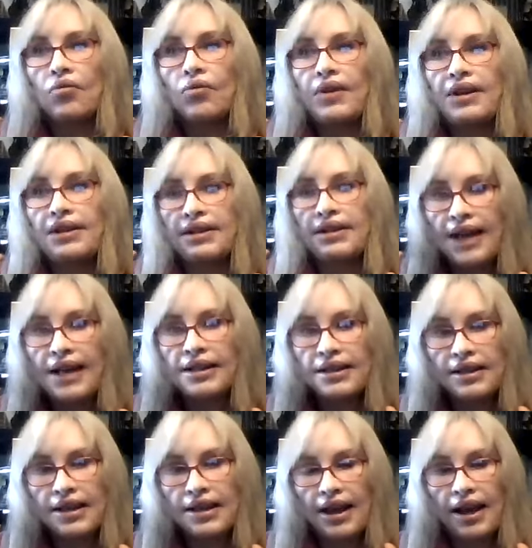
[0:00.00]
sense
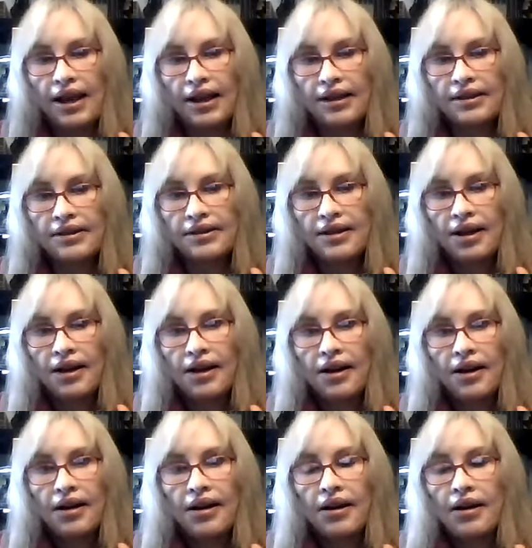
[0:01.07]
things,
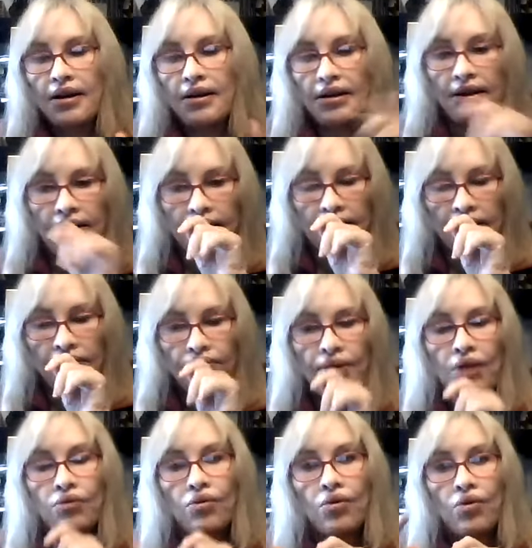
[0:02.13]

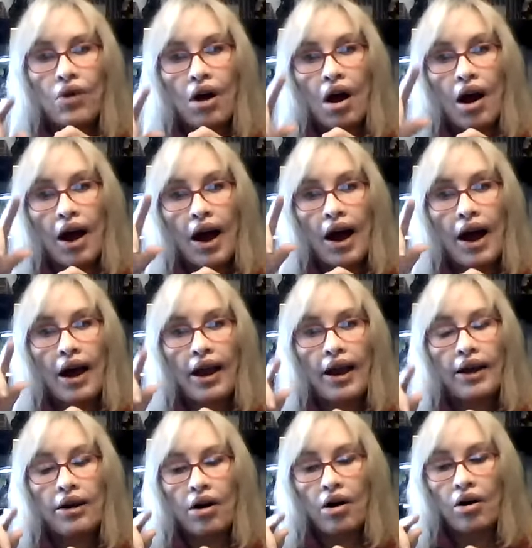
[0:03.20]
but in
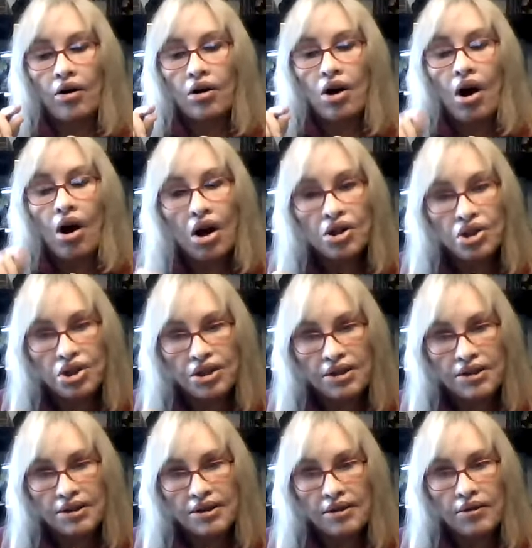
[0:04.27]
our
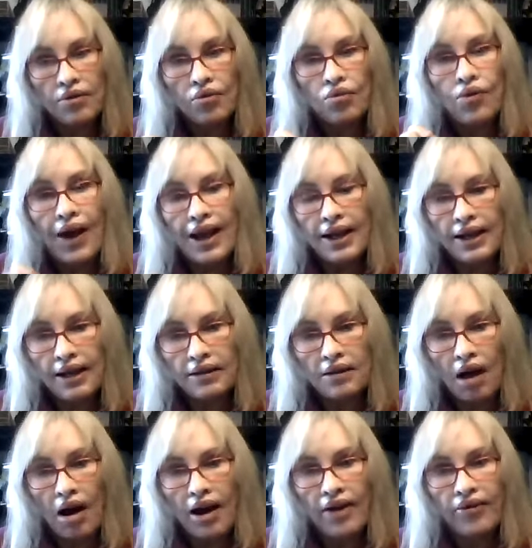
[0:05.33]
conscious waking
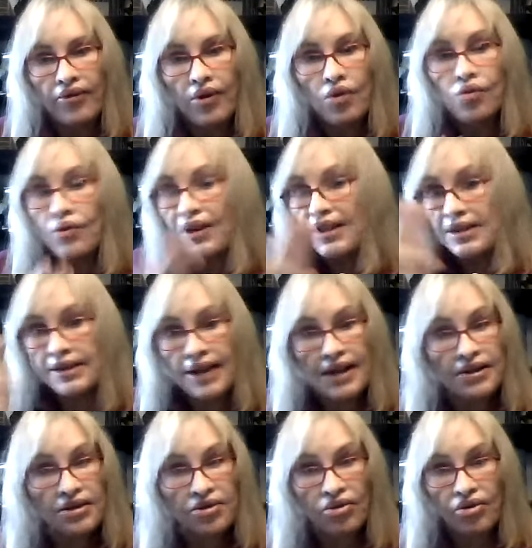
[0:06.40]
life, we
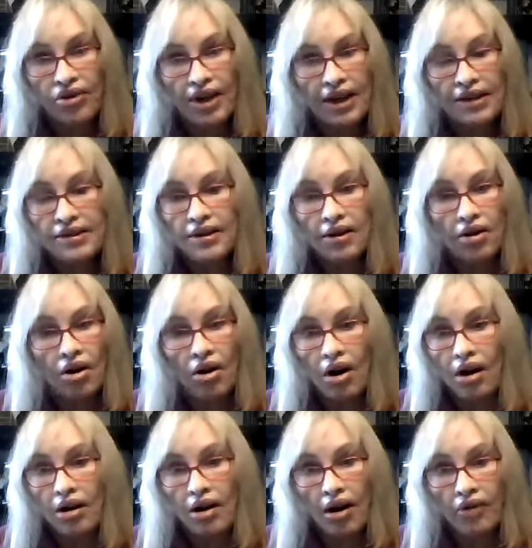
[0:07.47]
censor things that are
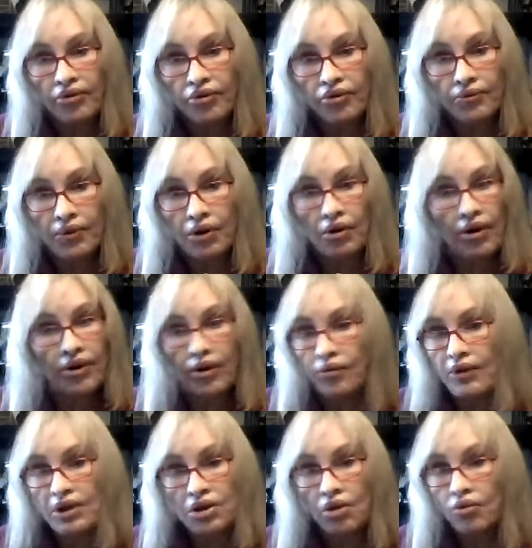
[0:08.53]
uncomfortable or that we
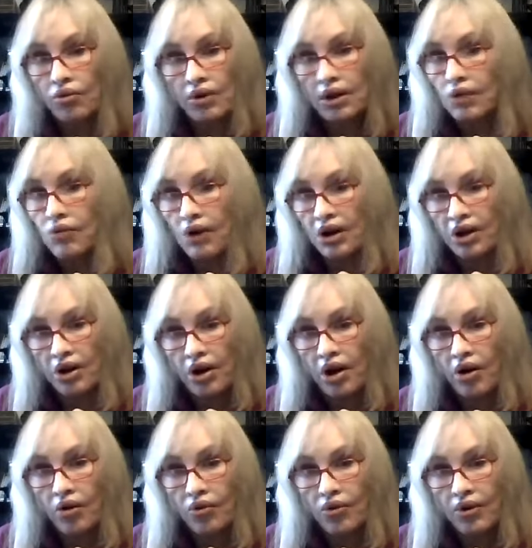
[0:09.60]
don't really want to
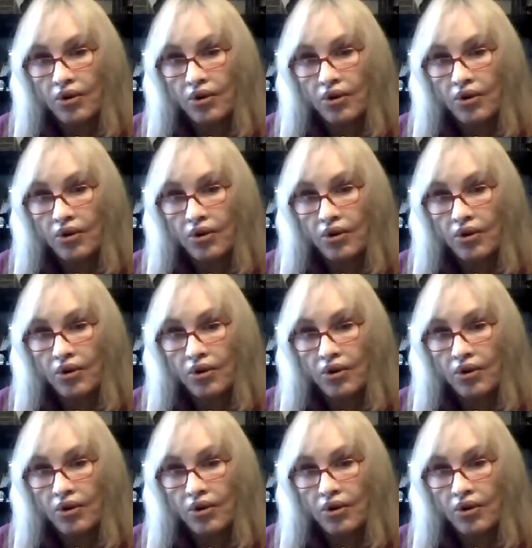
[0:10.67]
know.